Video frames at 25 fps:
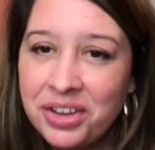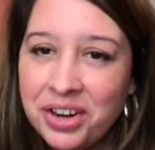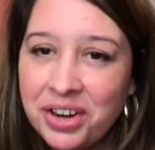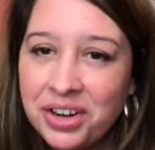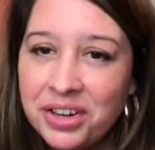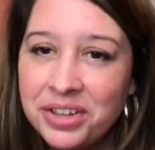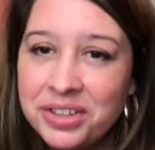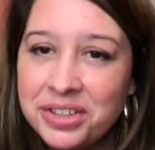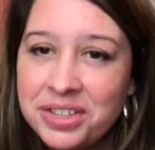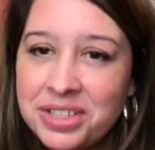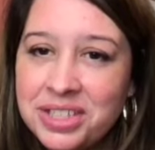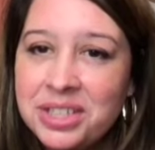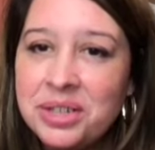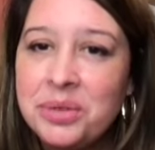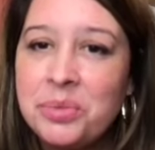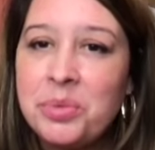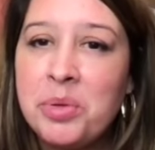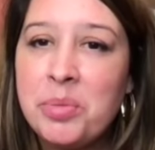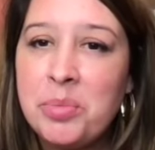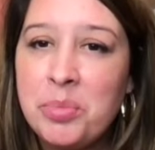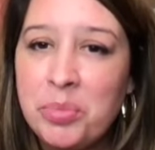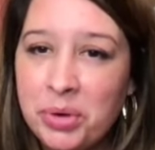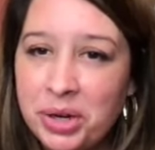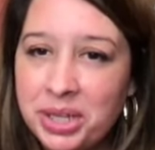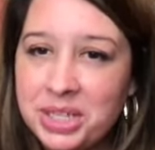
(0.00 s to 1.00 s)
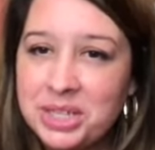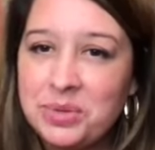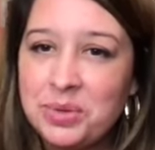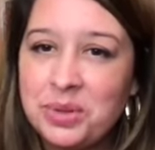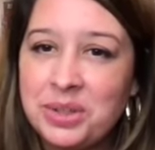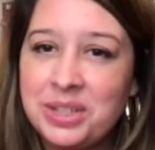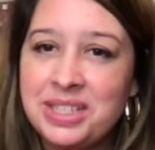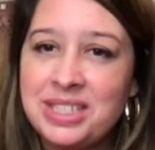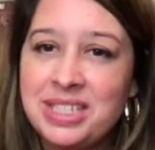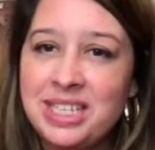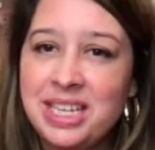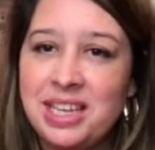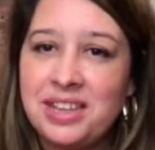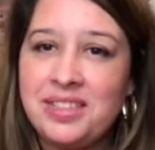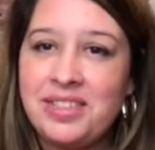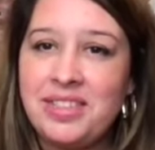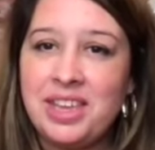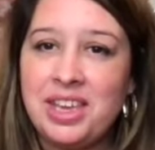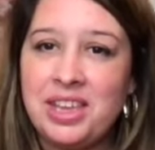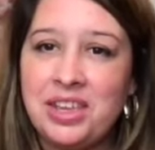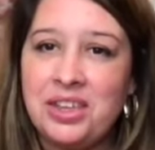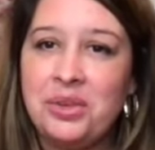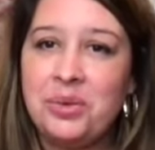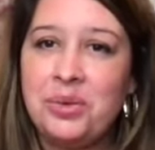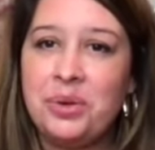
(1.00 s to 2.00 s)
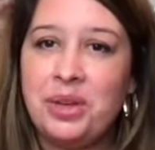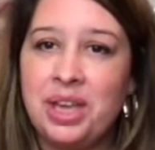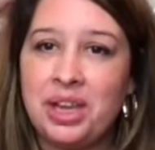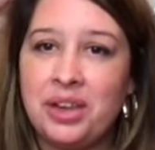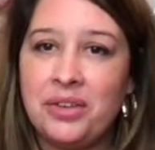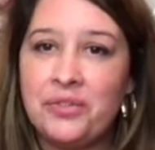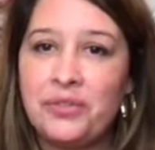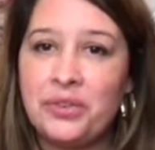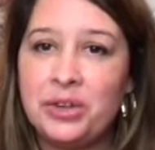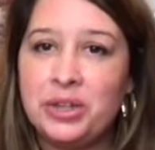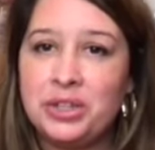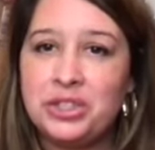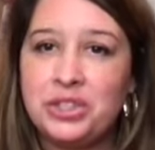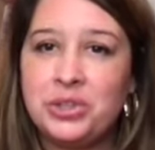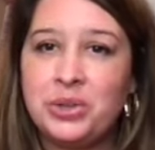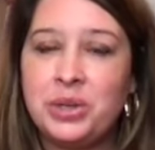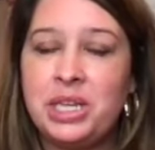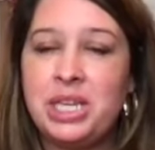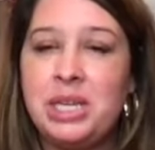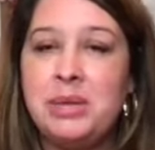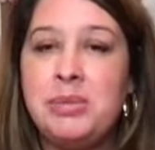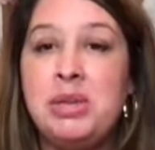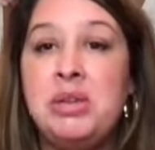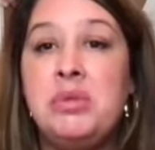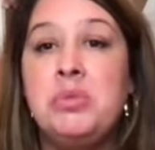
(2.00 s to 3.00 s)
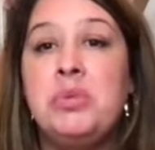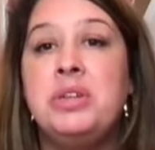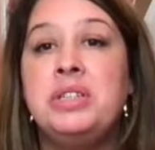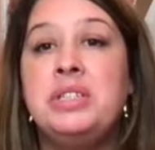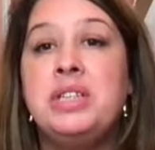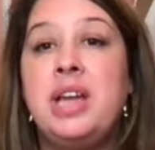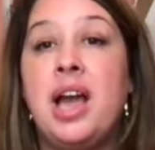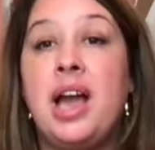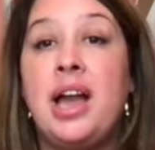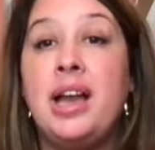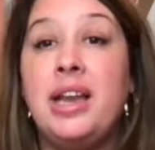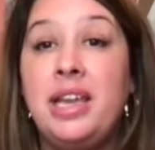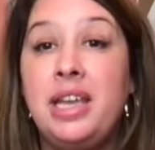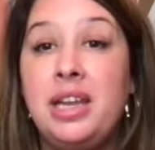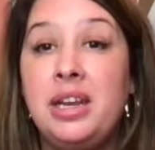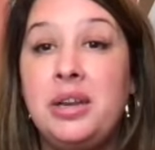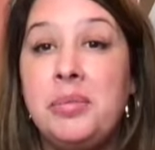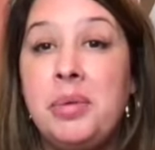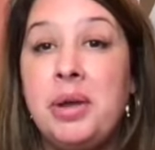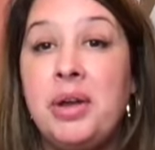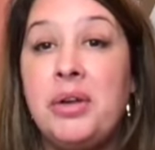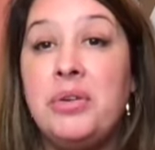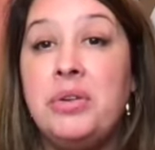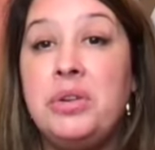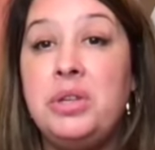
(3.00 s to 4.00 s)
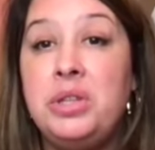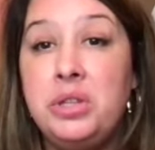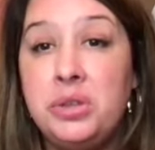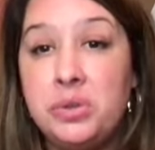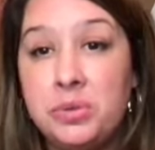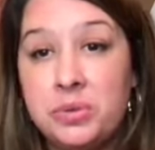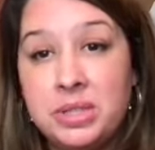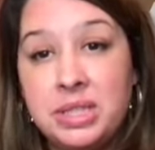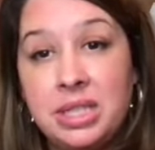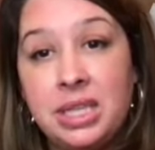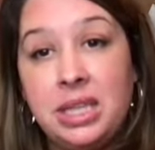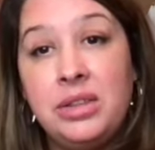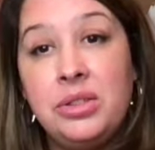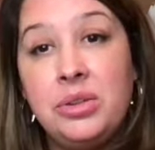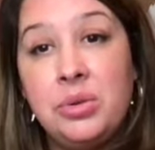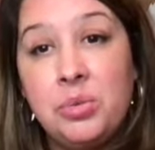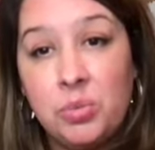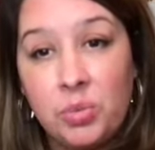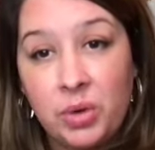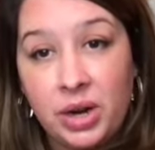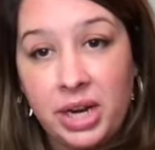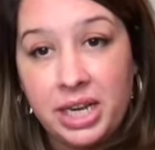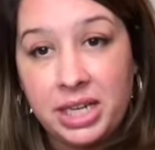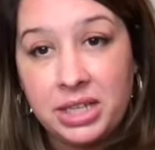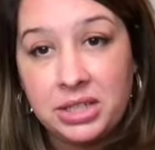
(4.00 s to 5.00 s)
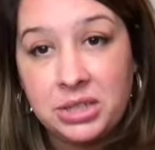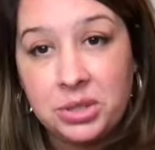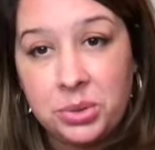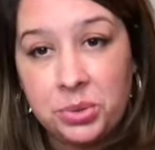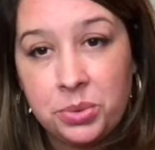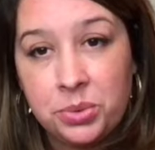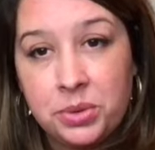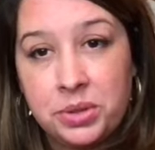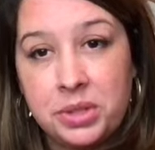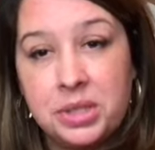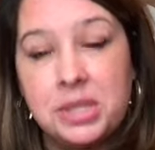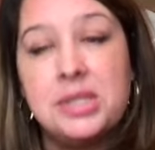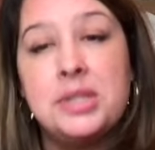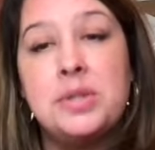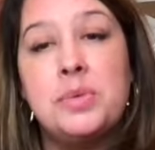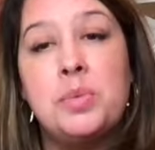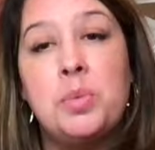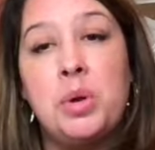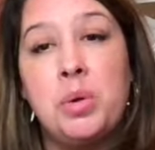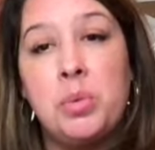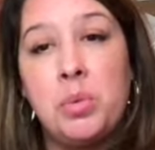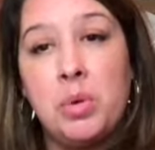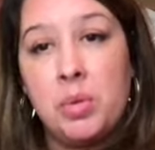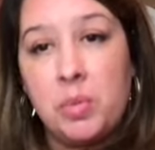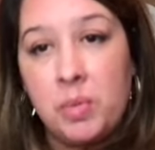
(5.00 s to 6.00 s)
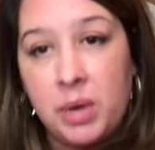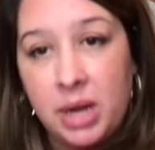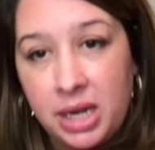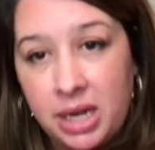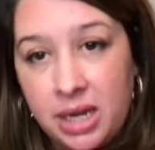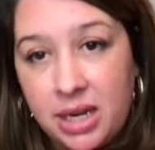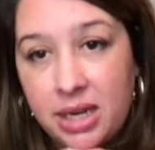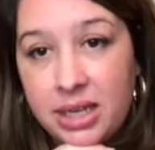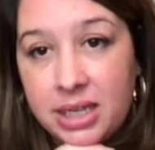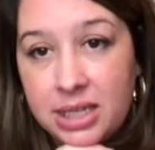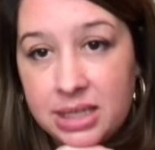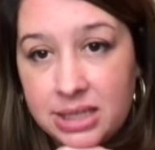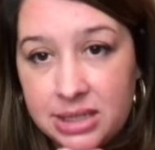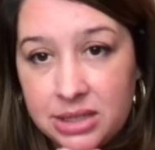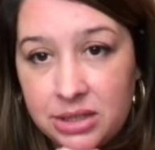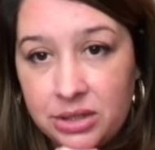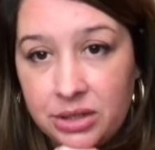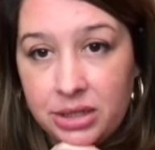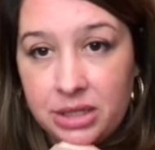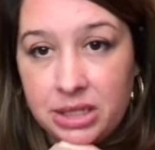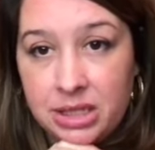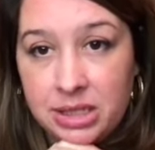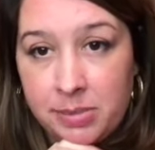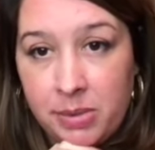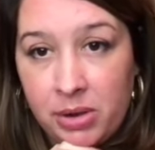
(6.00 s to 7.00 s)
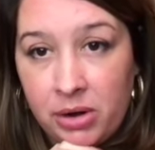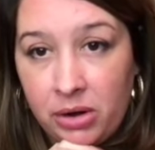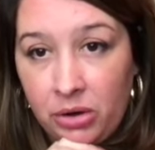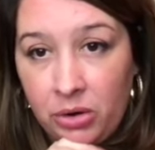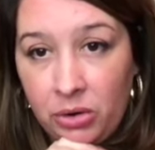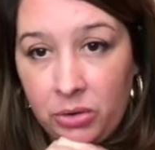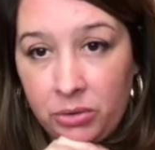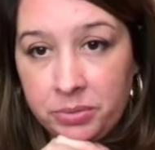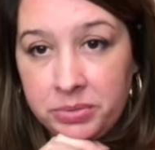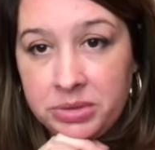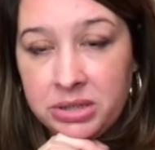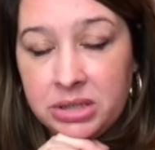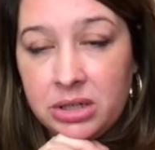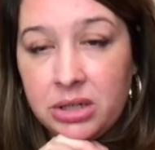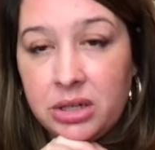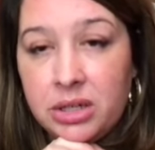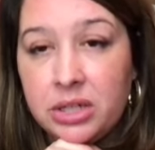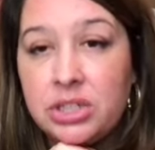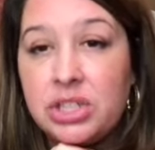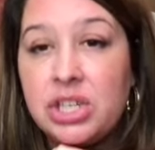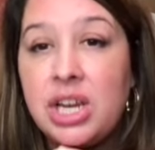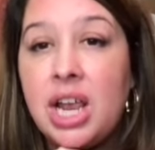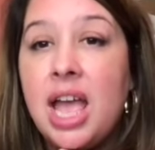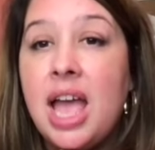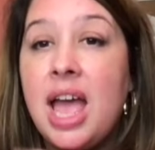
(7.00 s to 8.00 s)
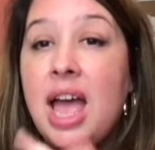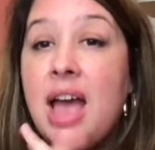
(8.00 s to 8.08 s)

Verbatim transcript: Carlson with BRIX Real Estate. Thank you again for joining me. We're talking about using the right tools when we're ready to get serious about our home search.